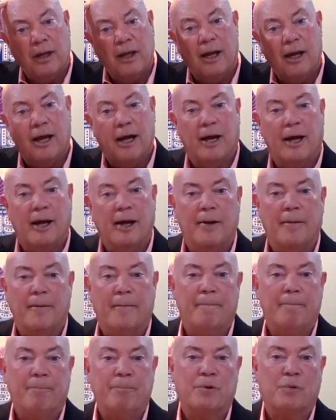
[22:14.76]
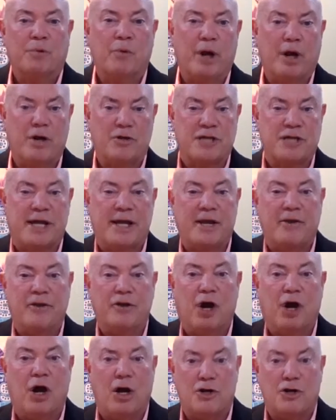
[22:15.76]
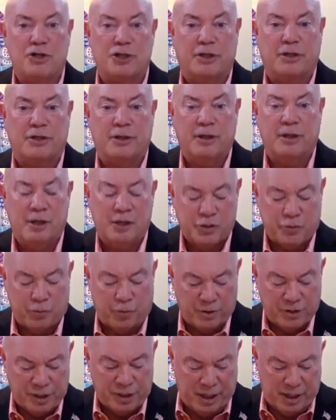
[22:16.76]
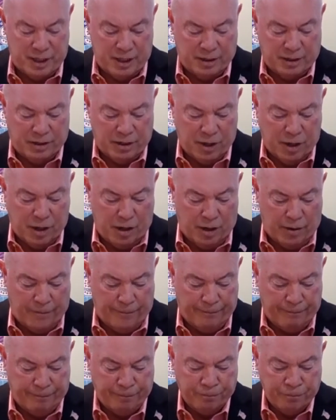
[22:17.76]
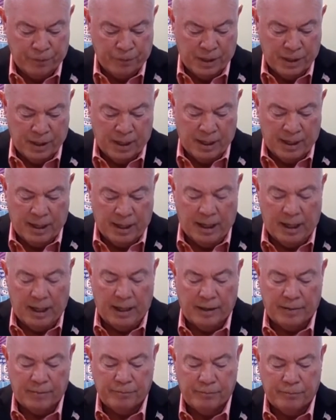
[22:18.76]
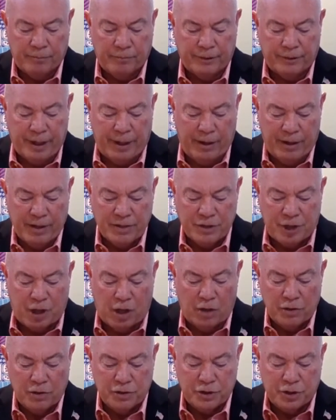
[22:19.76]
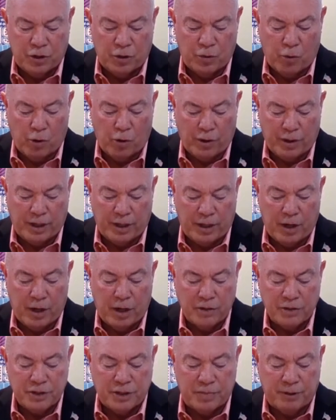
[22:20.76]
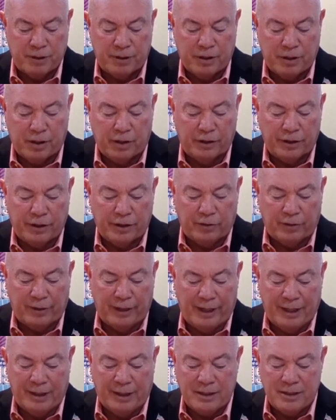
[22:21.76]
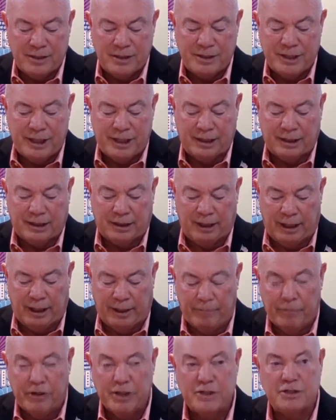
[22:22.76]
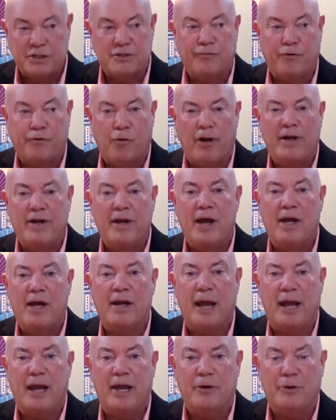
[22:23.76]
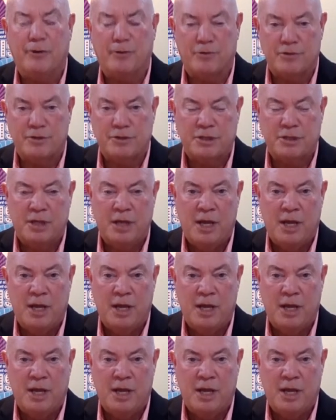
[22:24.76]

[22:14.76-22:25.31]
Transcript: um, we are taking to auction towards the end of the year. Uh, Gary is also working on something called the Olathe Duck Club. This is 49 acres